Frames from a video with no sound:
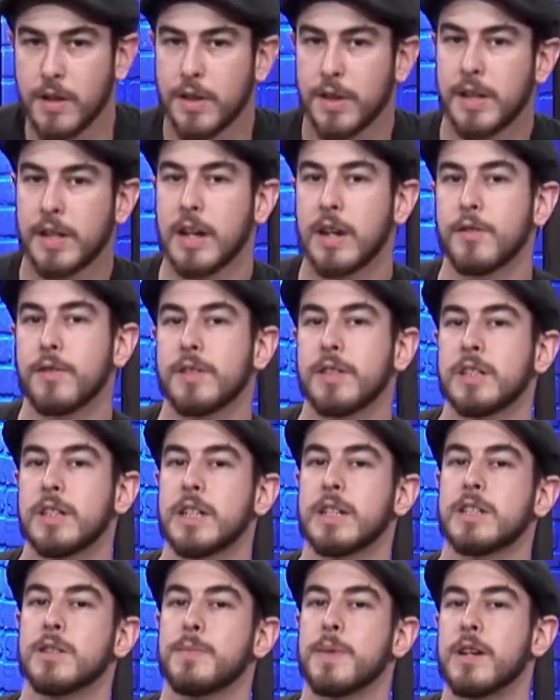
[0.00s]
thing I really
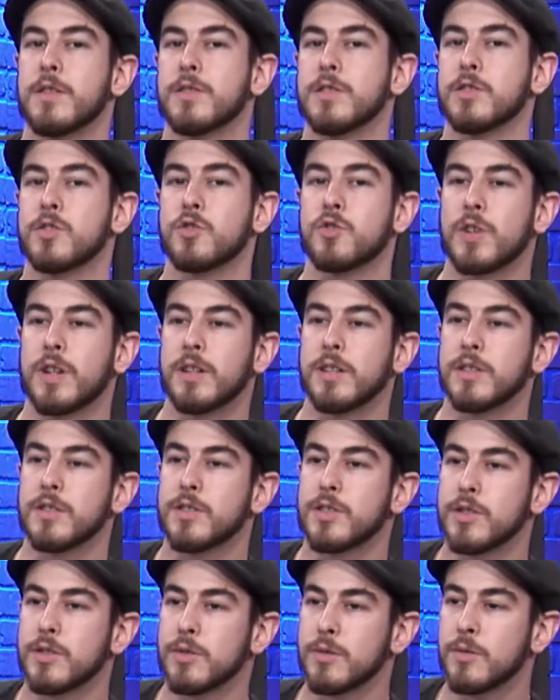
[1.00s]
liked about this trailer
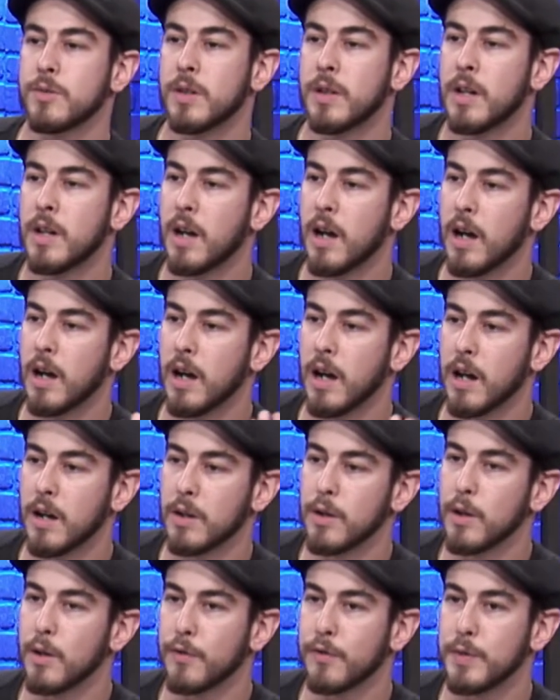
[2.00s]
too, uh, I don't
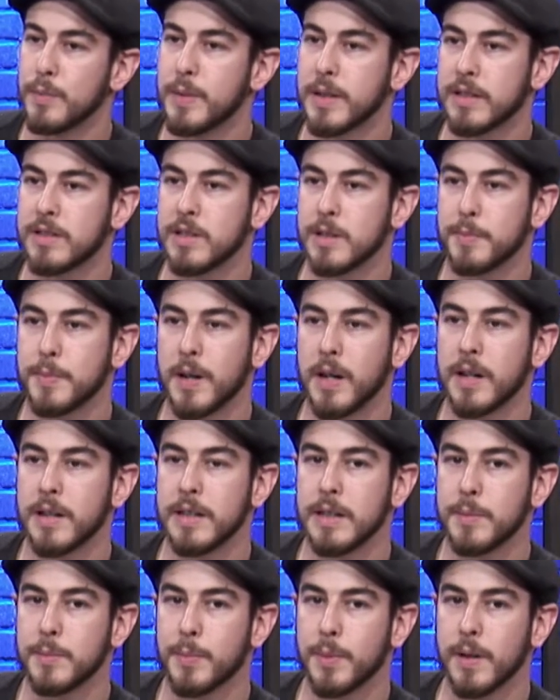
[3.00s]
know if you picked up on
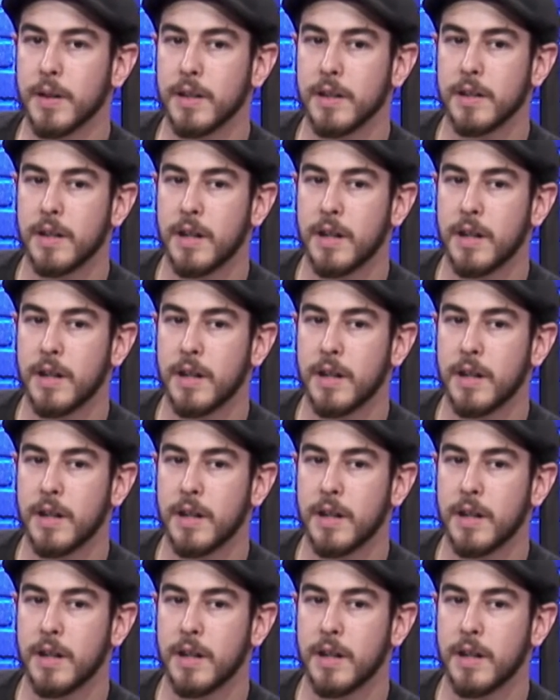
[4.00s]
it, but